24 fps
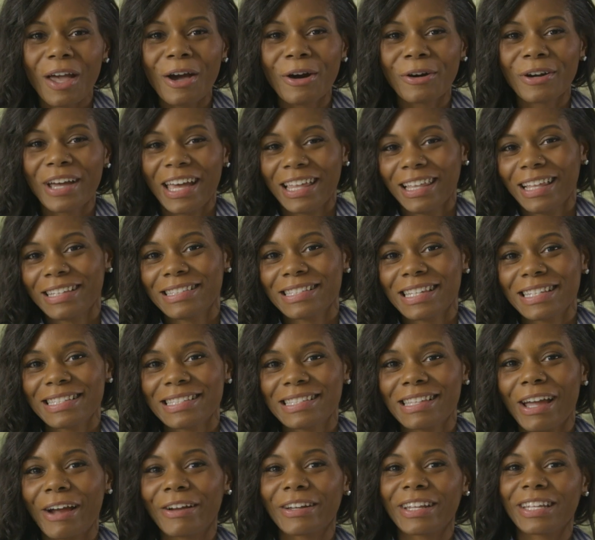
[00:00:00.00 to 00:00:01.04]
Okay, let's get
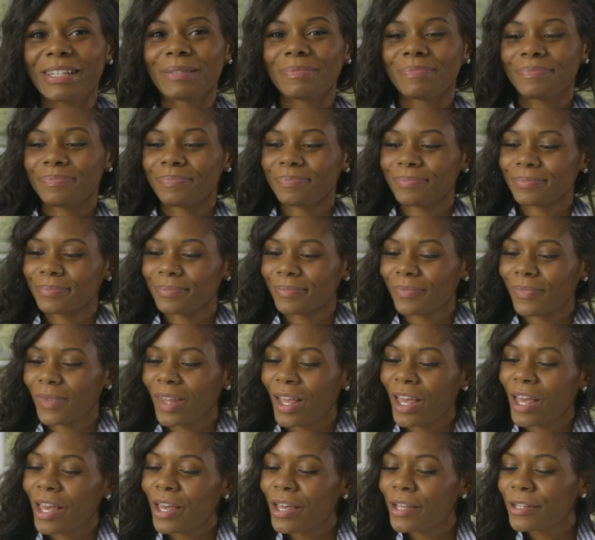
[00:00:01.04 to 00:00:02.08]
started.
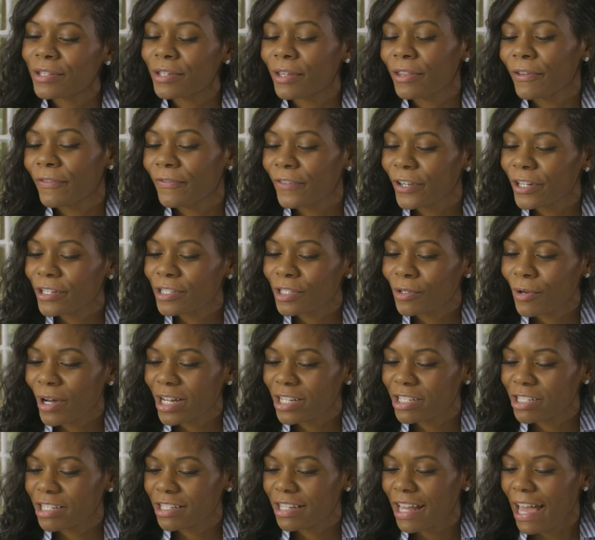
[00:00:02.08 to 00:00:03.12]
So the first
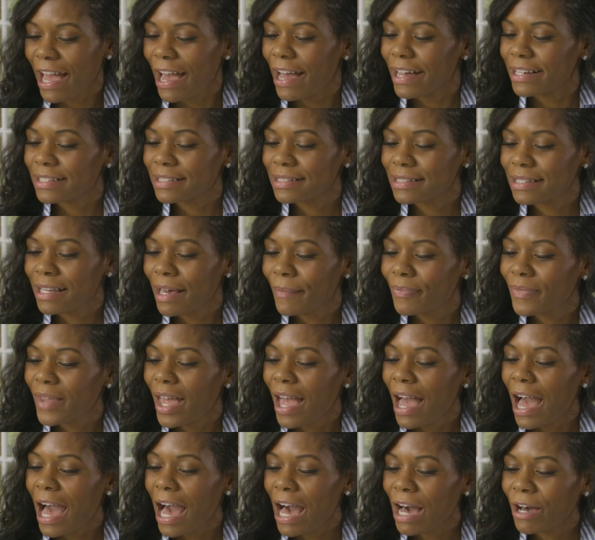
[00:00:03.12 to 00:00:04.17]
question asked,
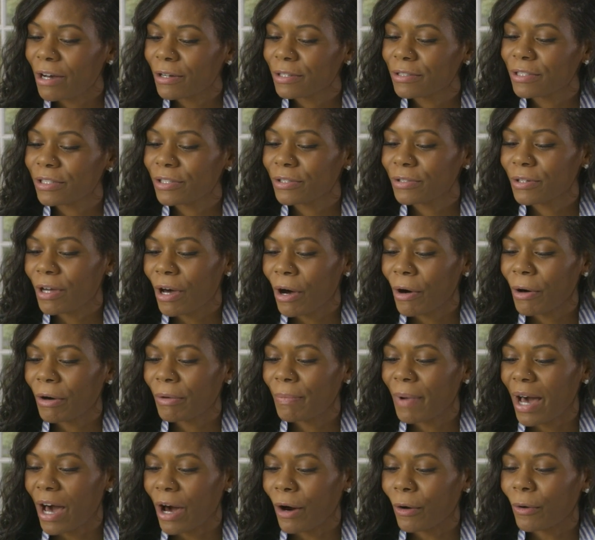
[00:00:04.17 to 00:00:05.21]
how do you go
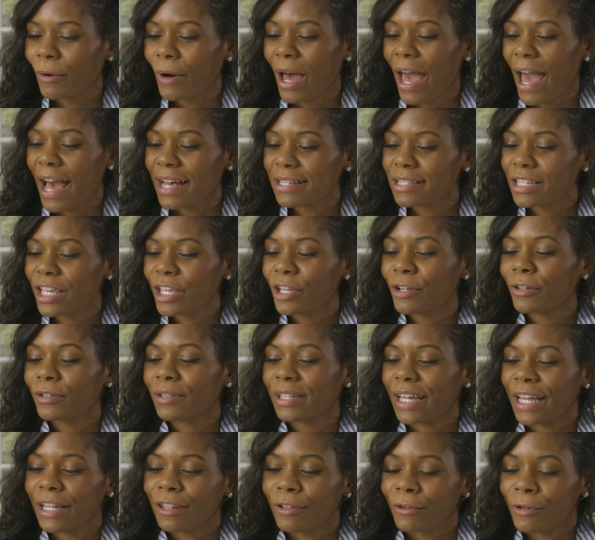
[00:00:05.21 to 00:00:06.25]
about asking your
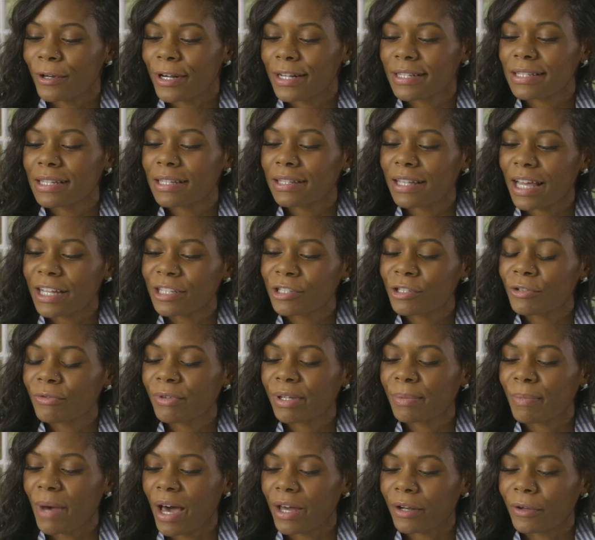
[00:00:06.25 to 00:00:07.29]
landlord to let you
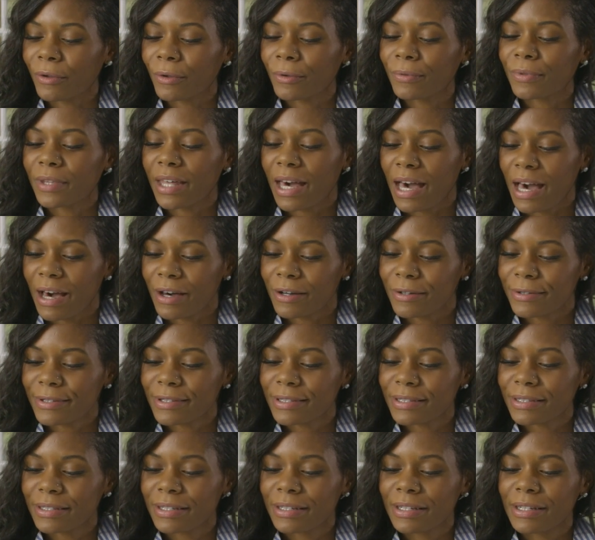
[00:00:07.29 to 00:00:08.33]
remodel the
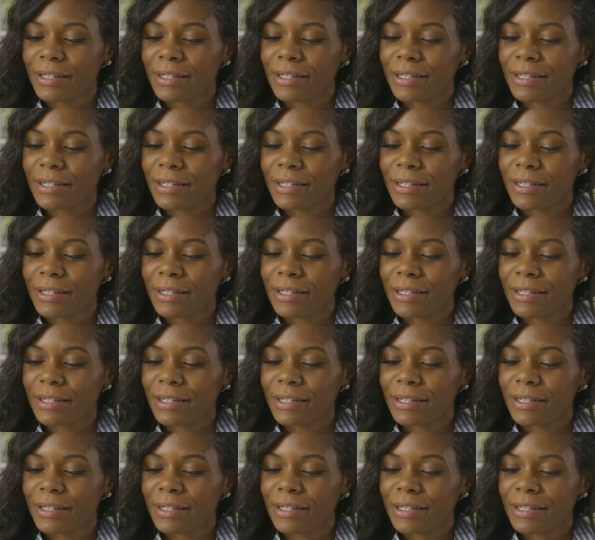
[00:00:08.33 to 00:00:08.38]
house?